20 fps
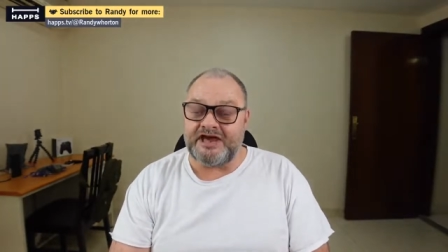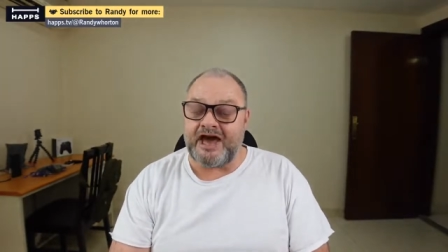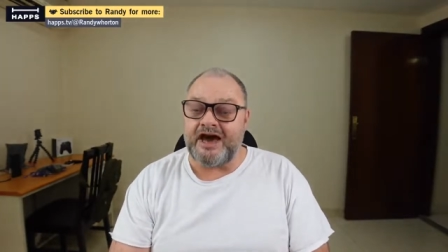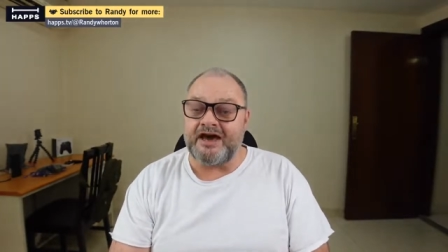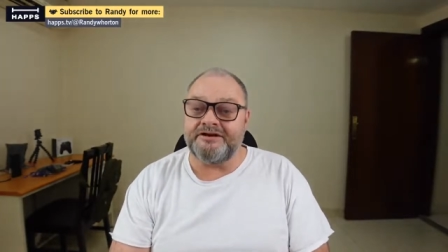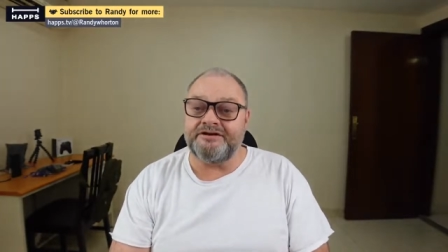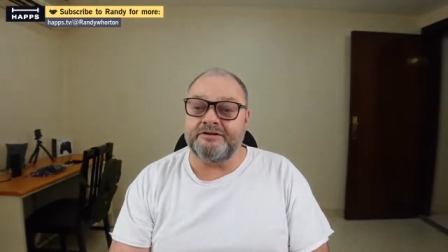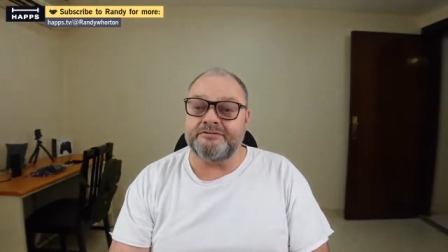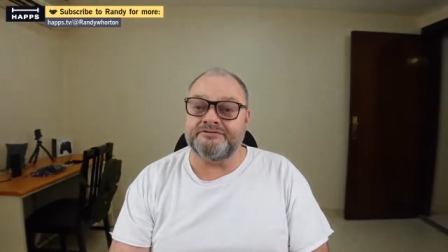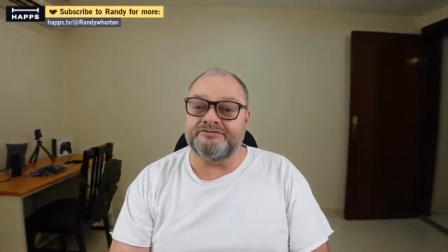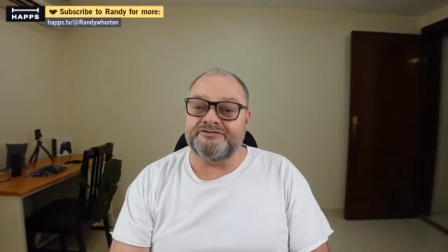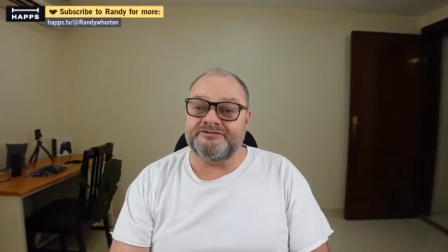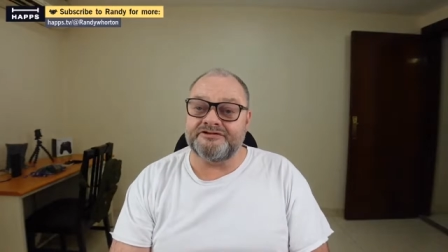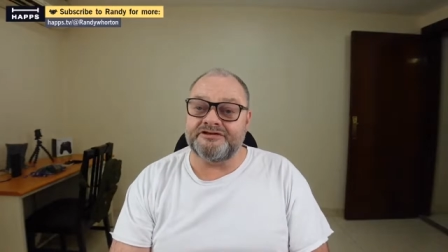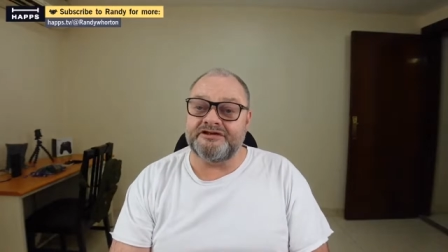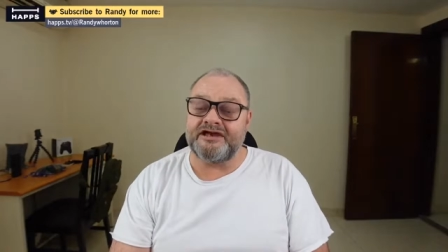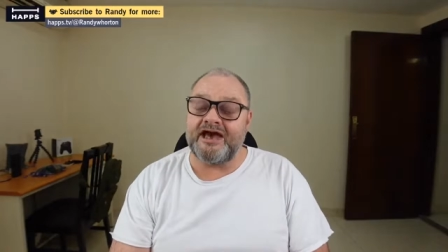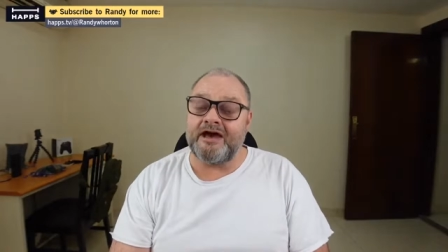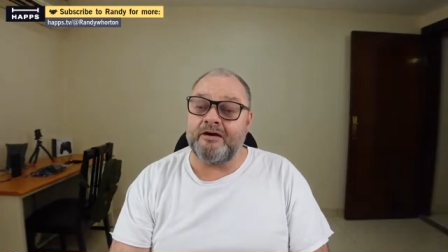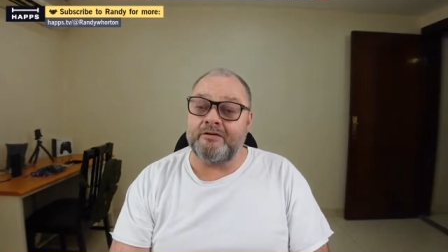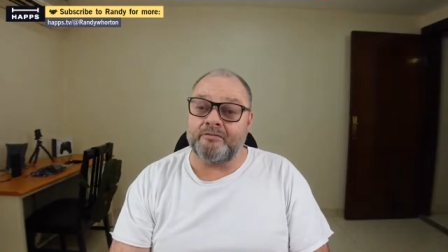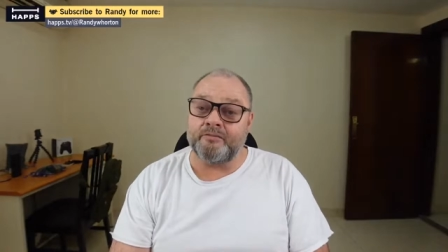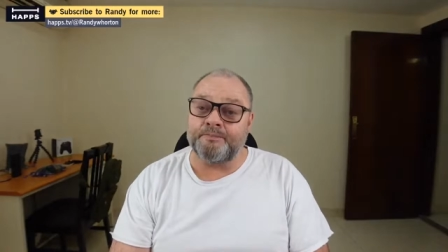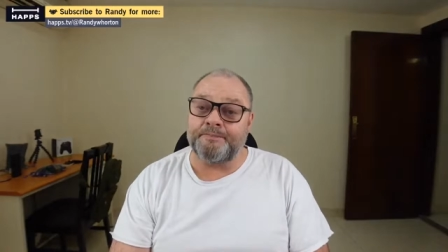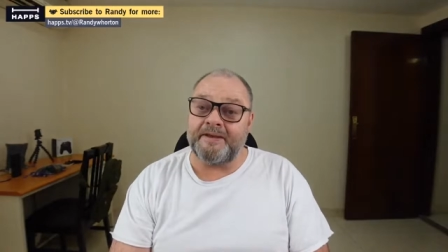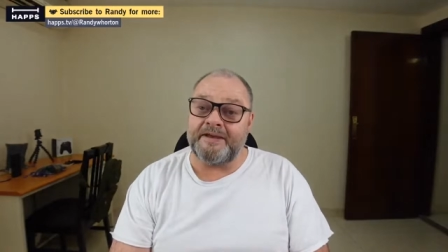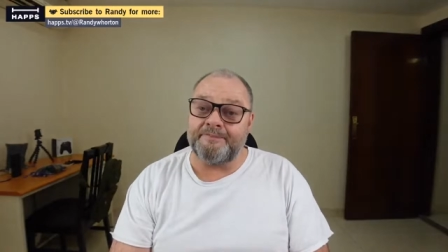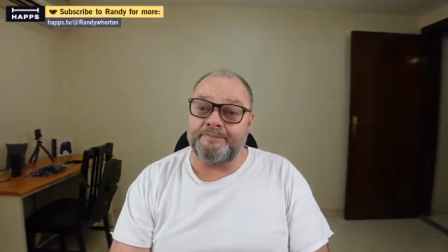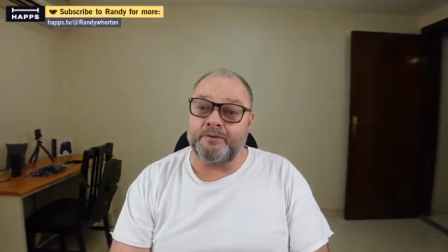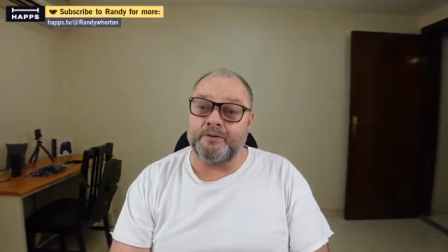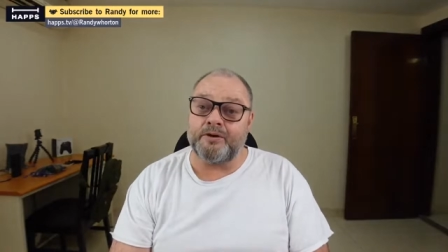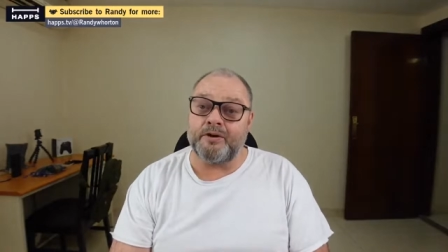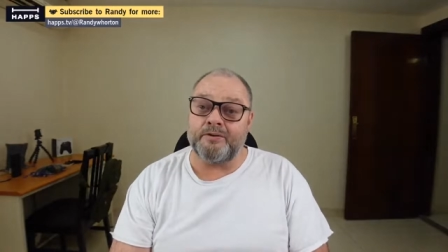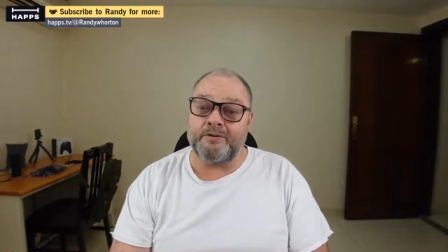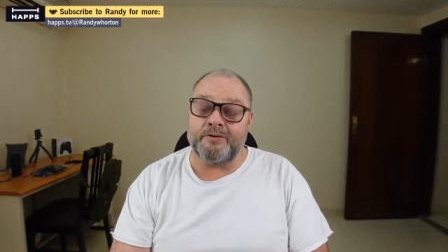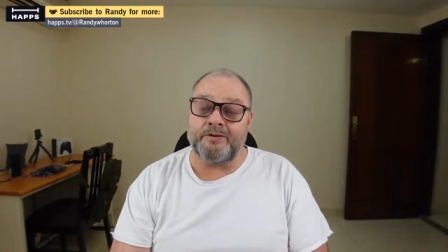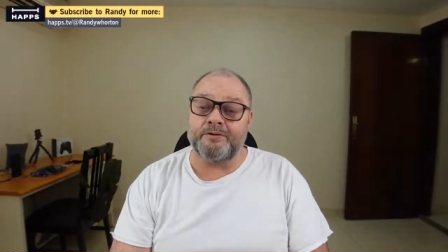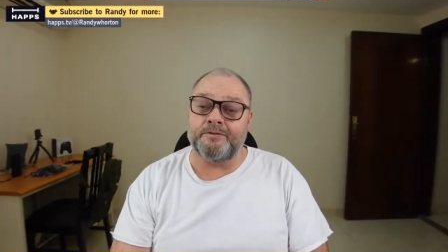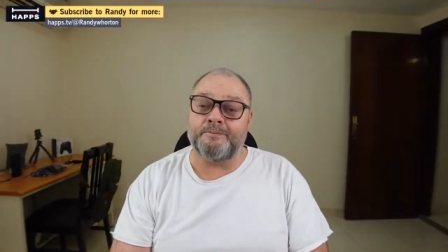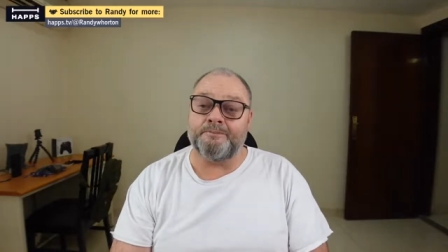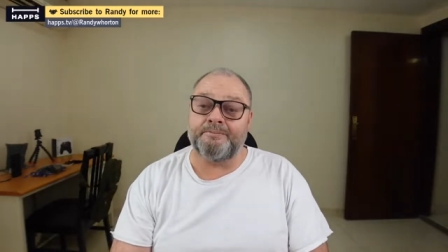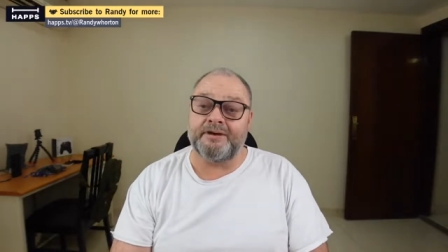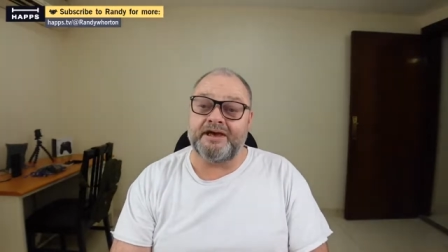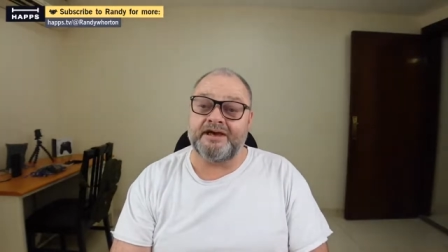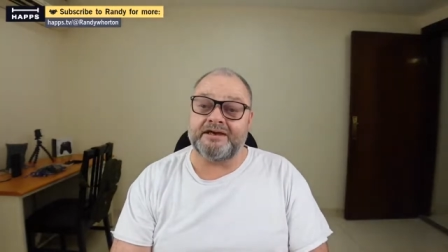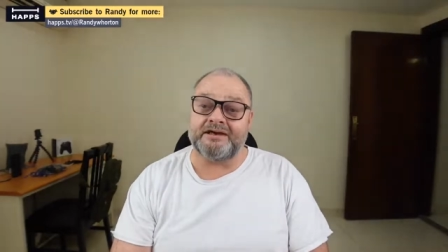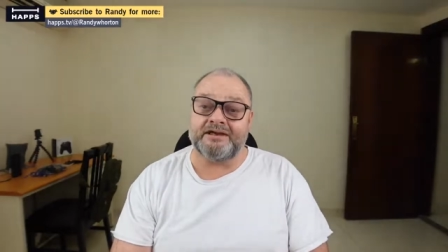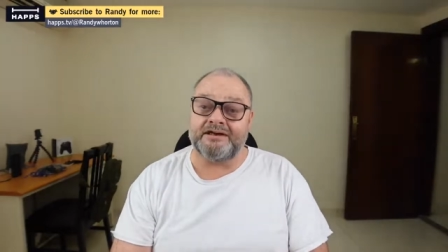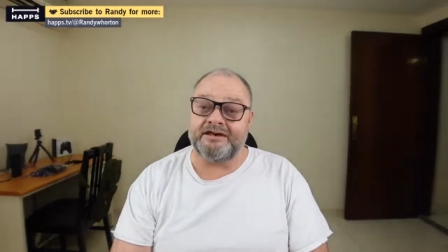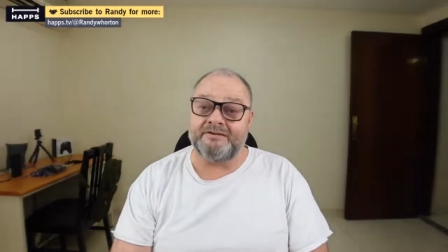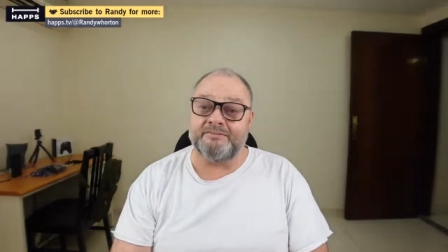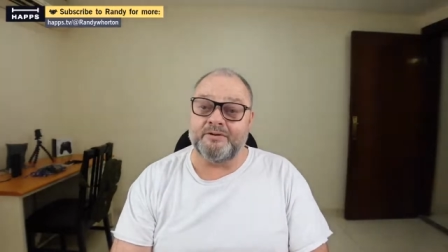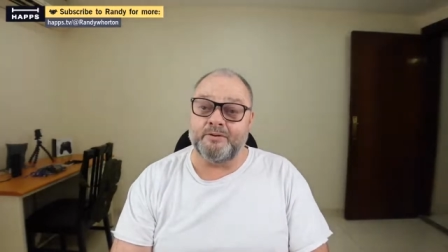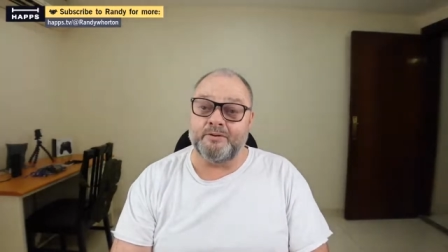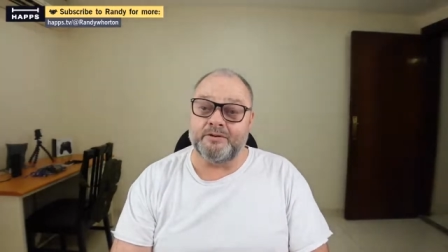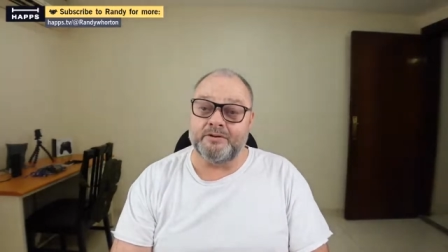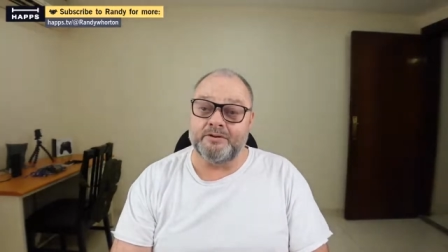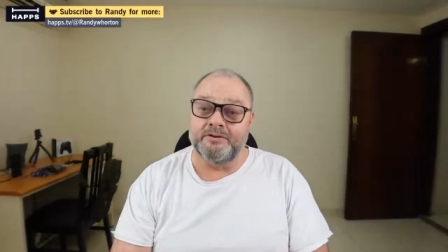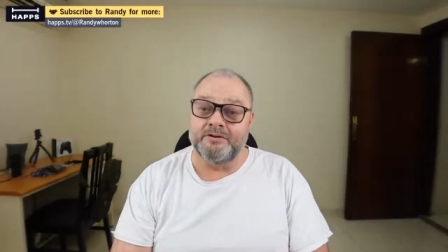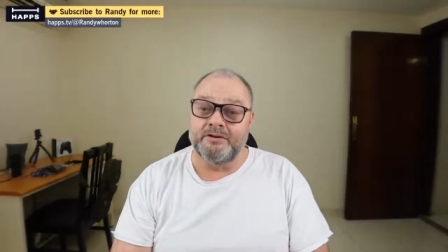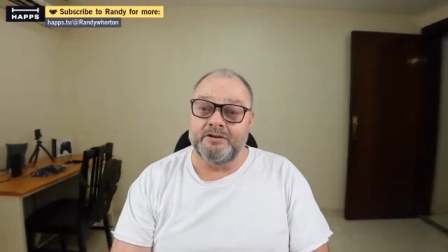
I don't see how people go home back anymore.